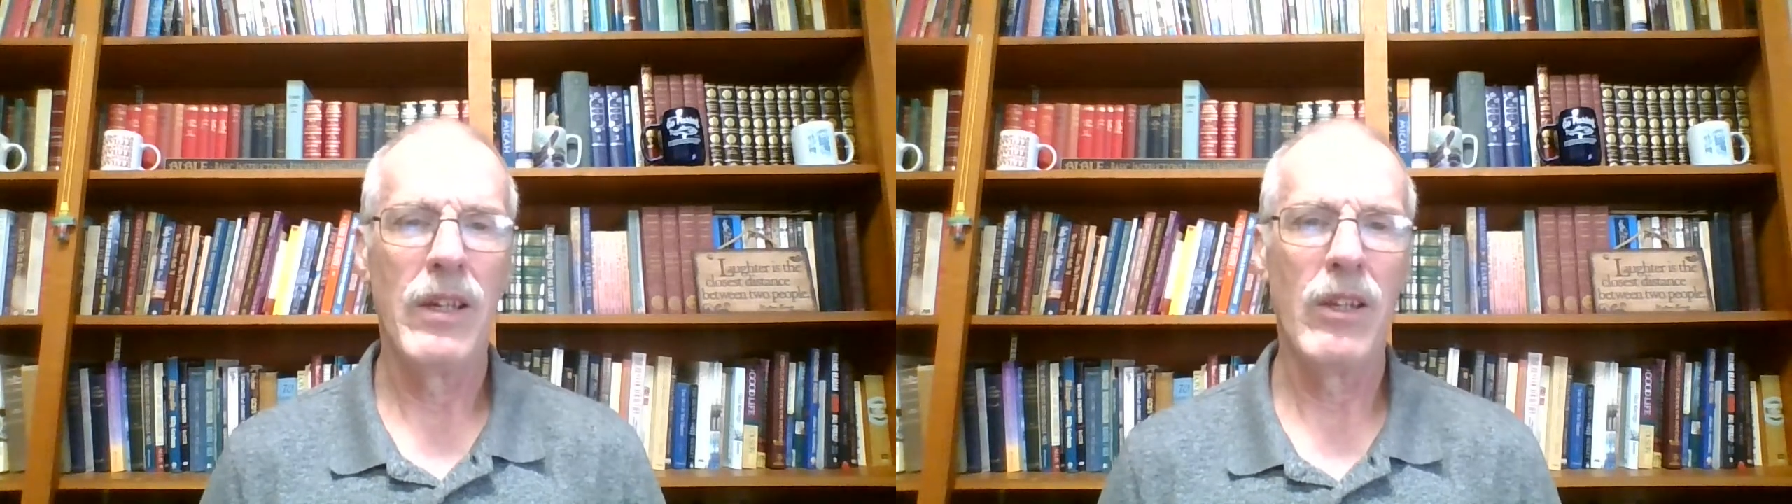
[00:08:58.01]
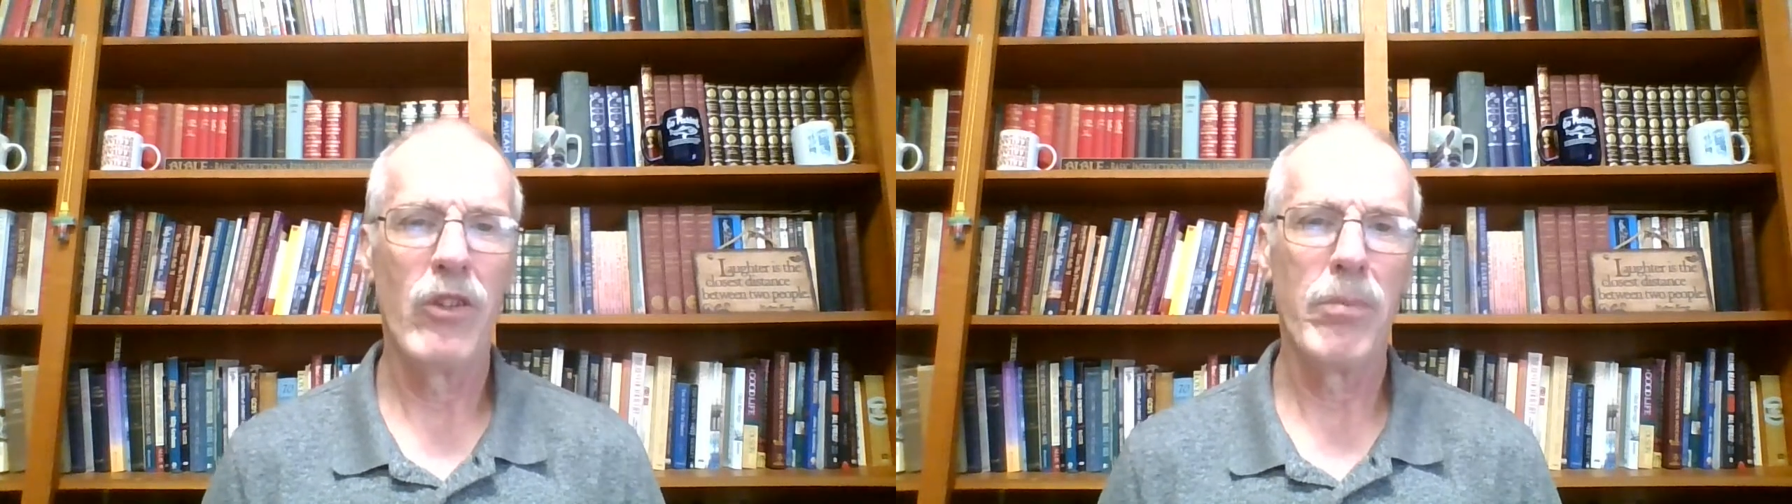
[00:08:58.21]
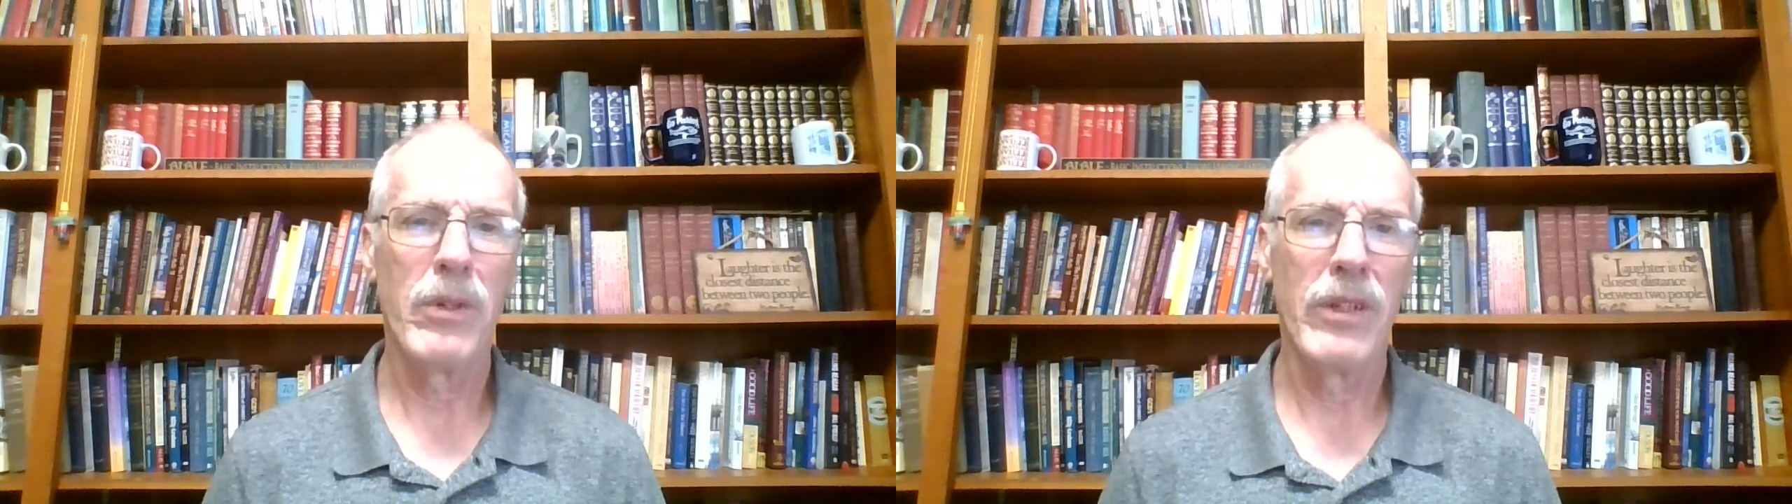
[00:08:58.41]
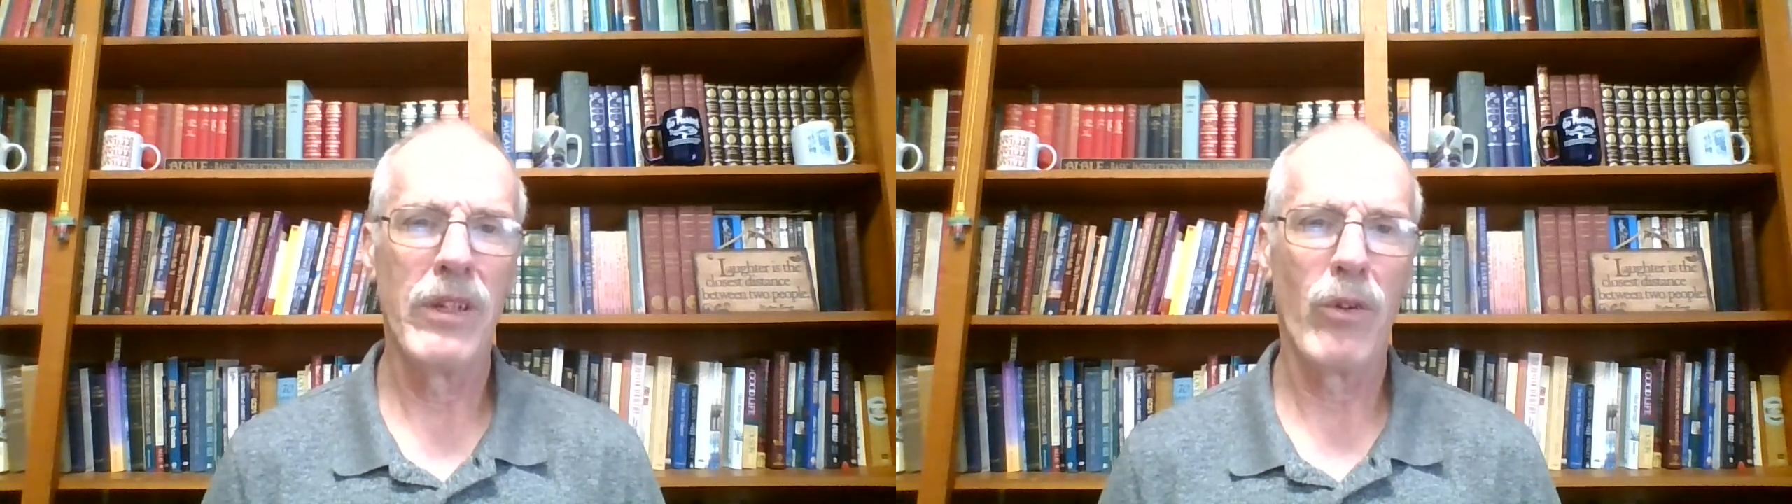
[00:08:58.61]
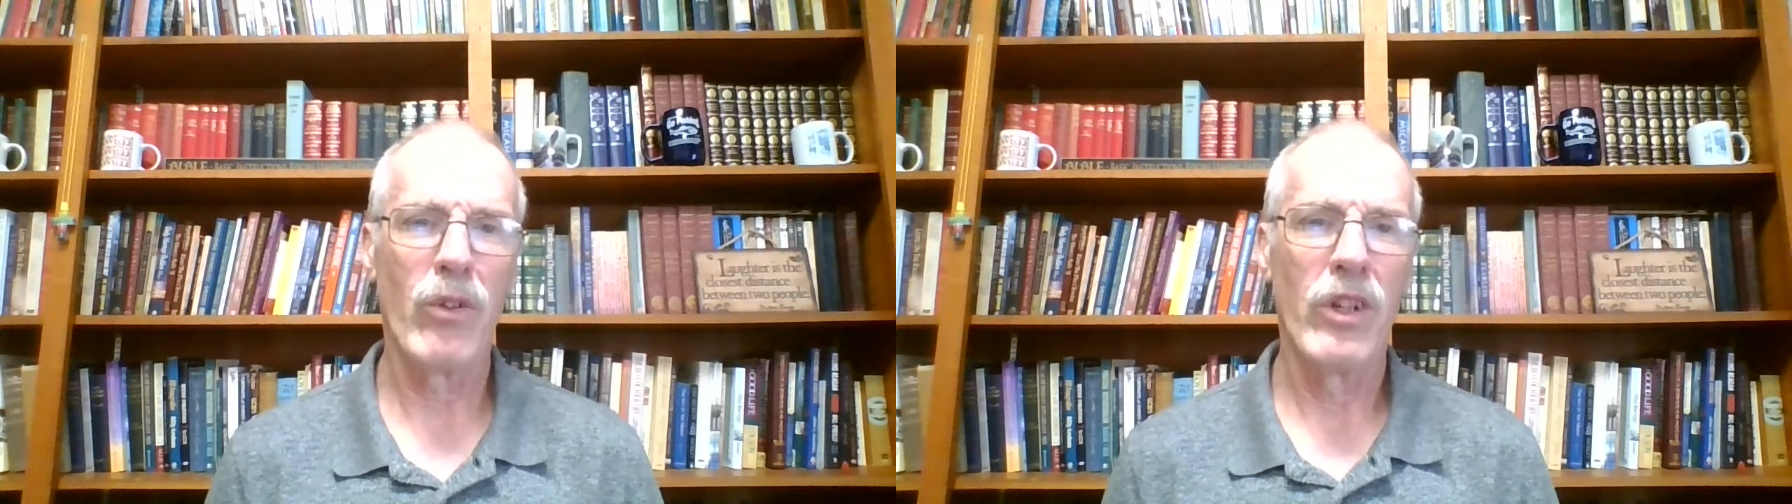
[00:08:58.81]
as
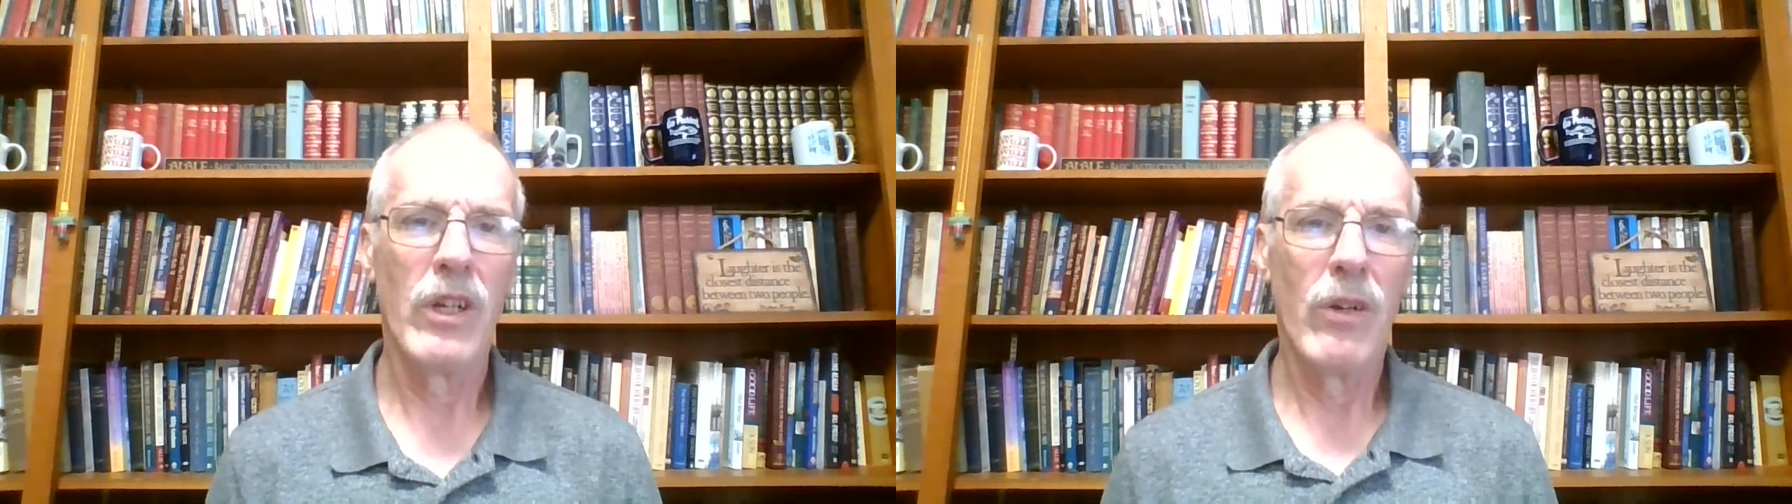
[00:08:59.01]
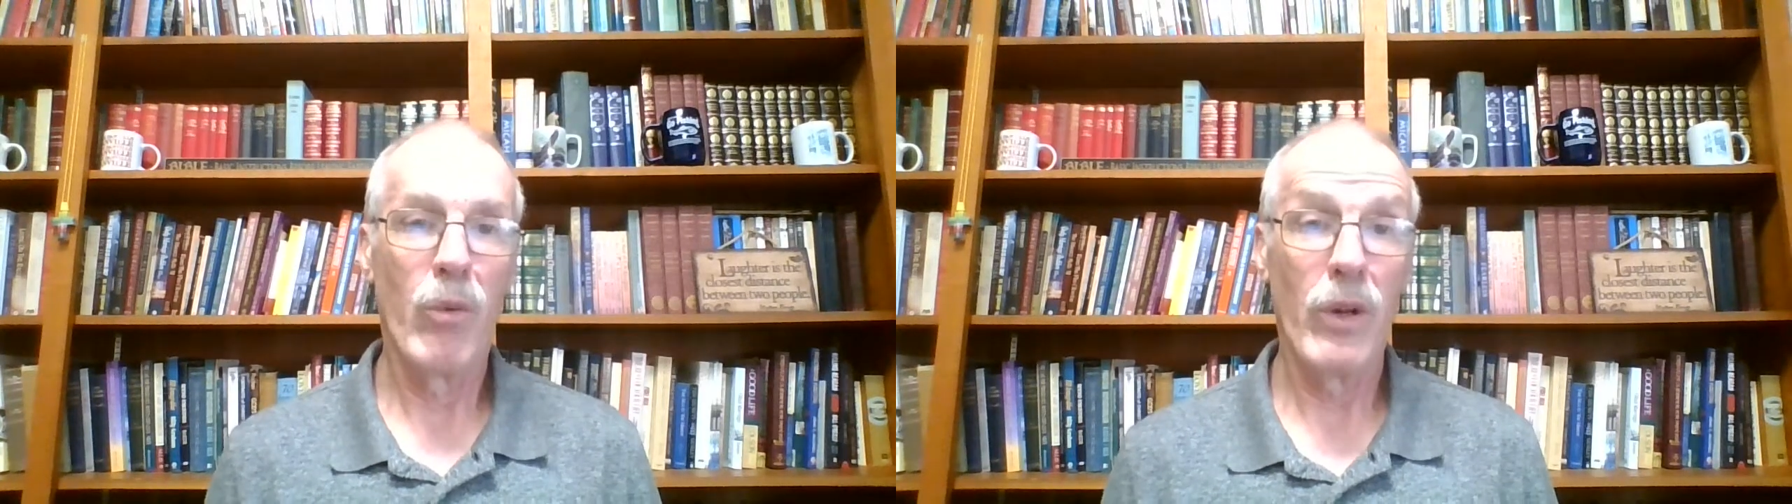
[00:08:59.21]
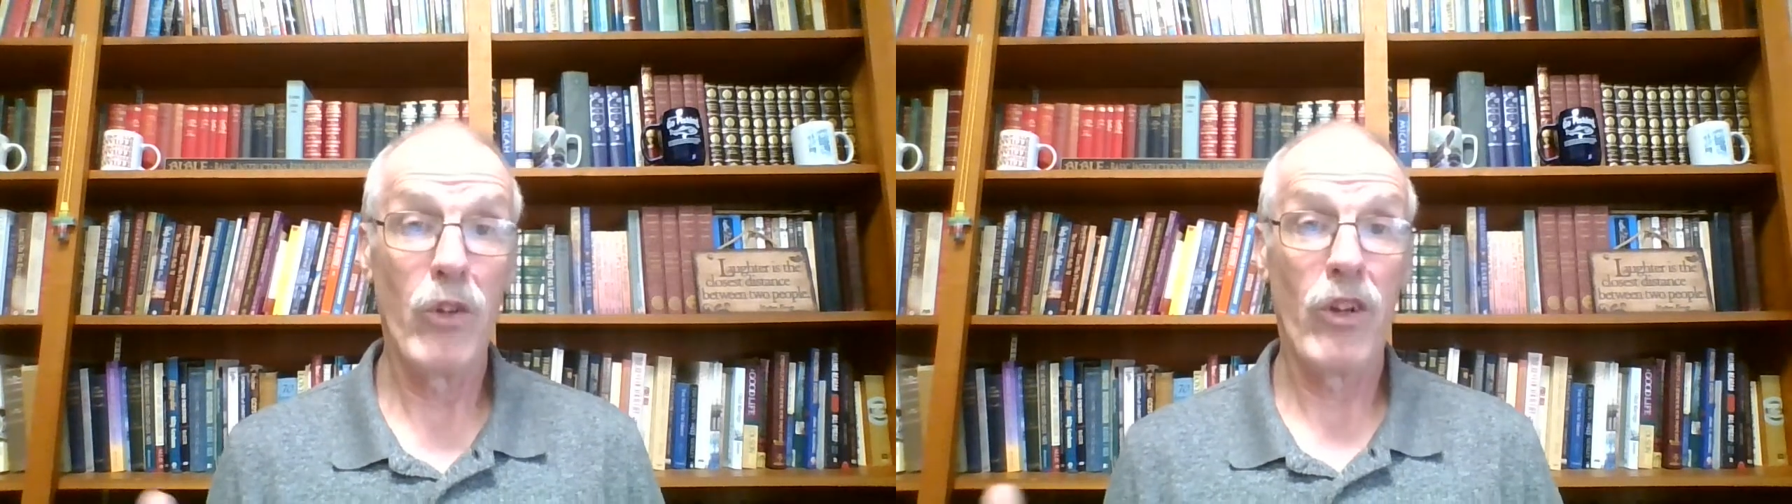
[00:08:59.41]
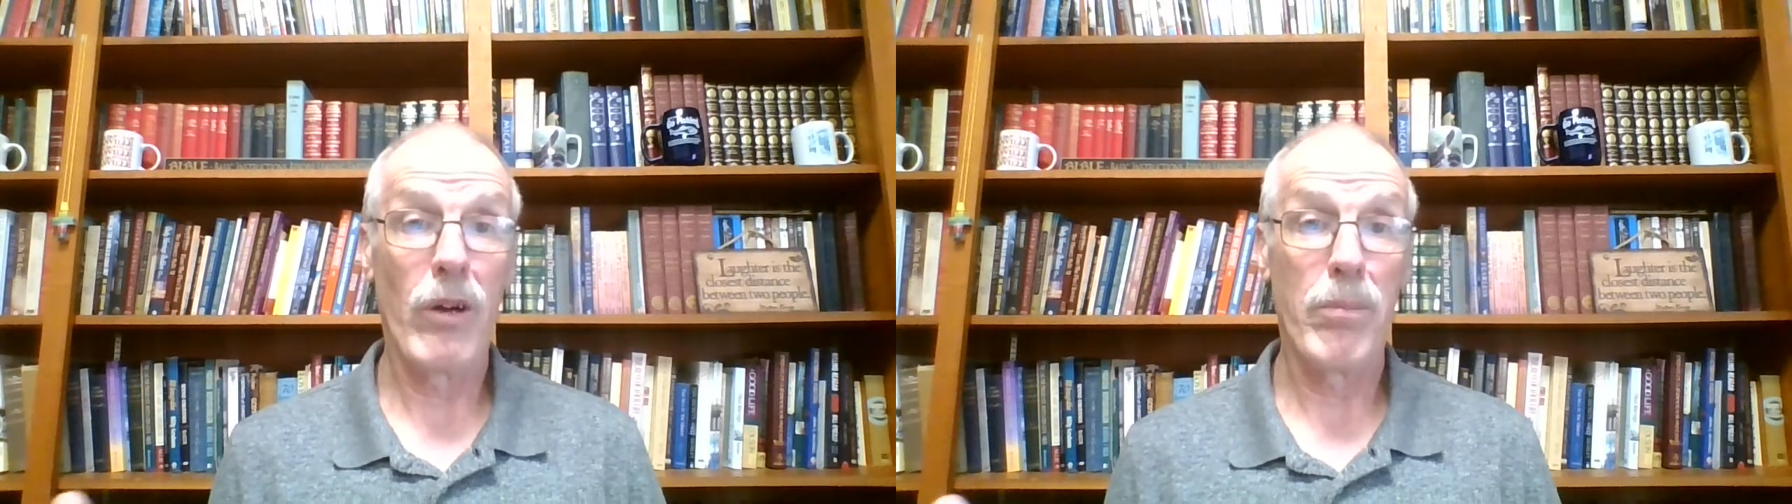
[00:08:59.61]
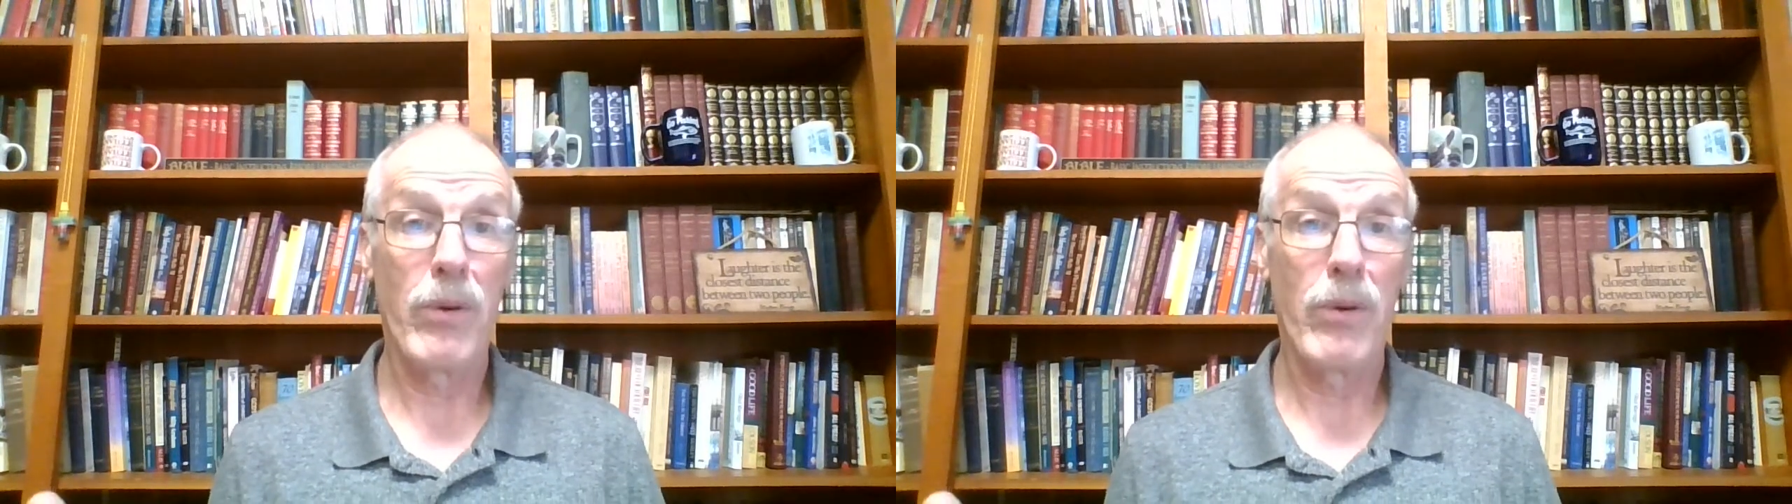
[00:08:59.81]
believers? What is our